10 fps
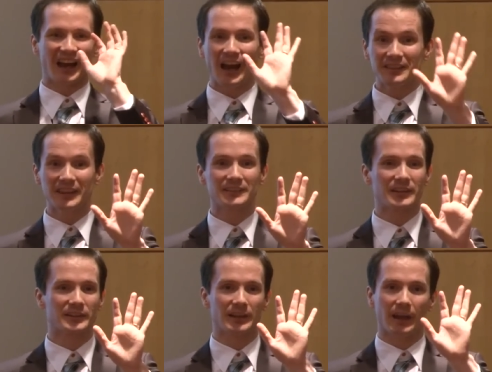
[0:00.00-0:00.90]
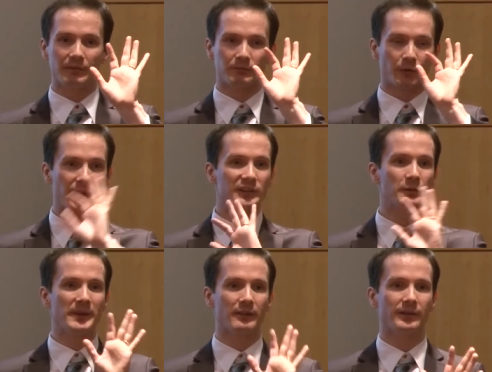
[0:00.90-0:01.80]
I think for this to
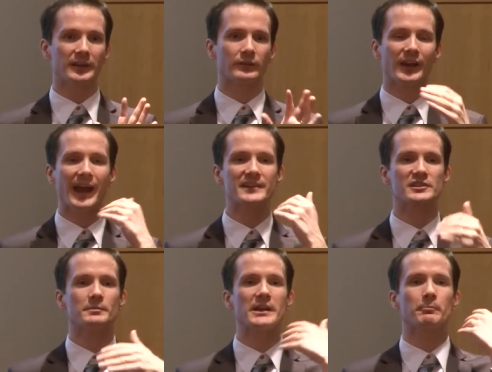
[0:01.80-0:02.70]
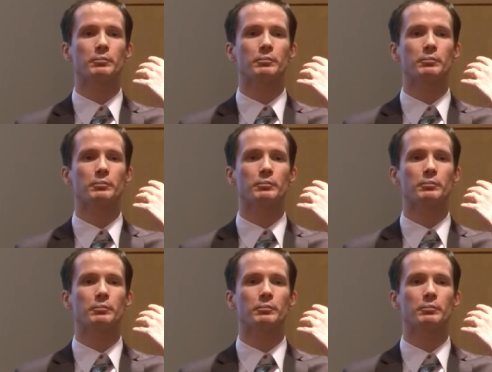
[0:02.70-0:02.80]
be effective, it has to be a